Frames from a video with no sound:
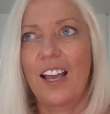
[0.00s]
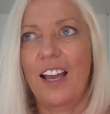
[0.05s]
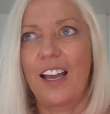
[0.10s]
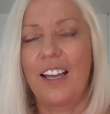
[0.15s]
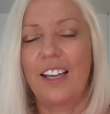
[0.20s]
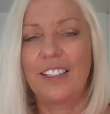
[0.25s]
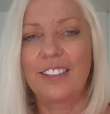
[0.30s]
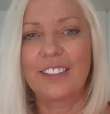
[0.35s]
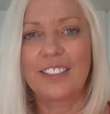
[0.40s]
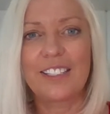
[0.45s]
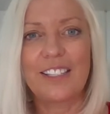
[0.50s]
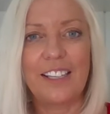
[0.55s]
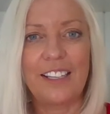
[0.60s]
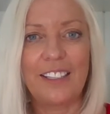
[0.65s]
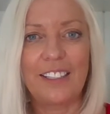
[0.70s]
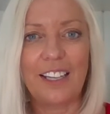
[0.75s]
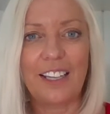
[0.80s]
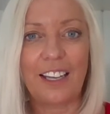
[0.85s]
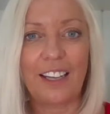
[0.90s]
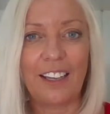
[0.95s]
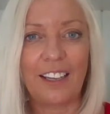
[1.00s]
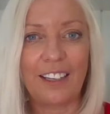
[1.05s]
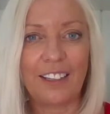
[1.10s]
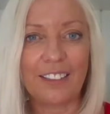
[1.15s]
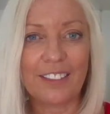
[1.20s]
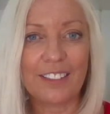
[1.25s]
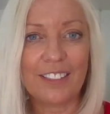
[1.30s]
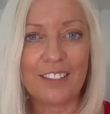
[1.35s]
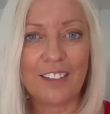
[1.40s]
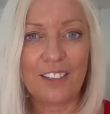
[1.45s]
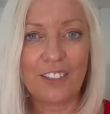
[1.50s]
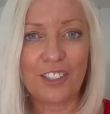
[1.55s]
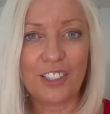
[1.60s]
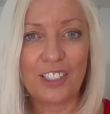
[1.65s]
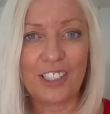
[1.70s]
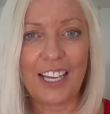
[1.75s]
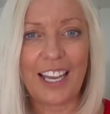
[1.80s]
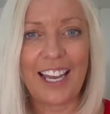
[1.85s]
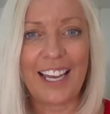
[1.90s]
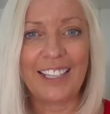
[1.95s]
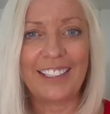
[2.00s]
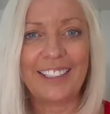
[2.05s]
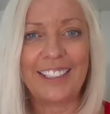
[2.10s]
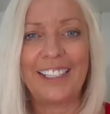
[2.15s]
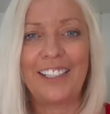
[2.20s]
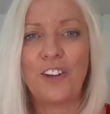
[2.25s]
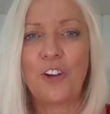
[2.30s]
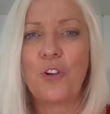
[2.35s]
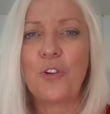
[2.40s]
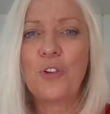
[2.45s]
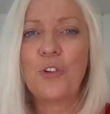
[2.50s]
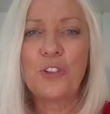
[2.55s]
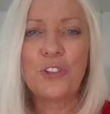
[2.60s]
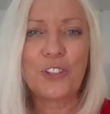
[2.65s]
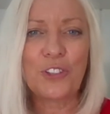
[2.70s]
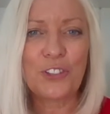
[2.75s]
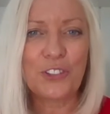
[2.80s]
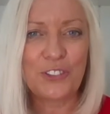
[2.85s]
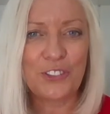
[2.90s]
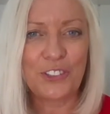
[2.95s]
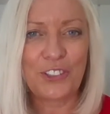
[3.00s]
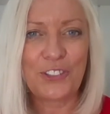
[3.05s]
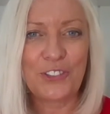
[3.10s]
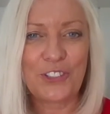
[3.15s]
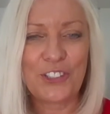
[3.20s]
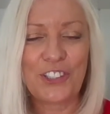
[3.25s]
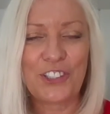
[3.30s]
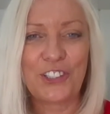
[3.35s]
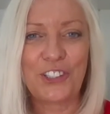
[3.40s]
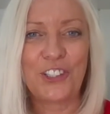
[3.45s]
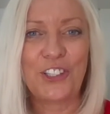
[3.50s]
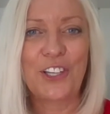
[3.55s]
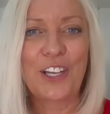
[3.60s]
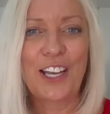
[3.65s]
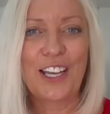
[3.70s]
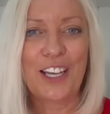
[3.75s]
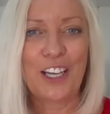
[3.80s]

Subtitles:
And then I started to add in all the good nutrition.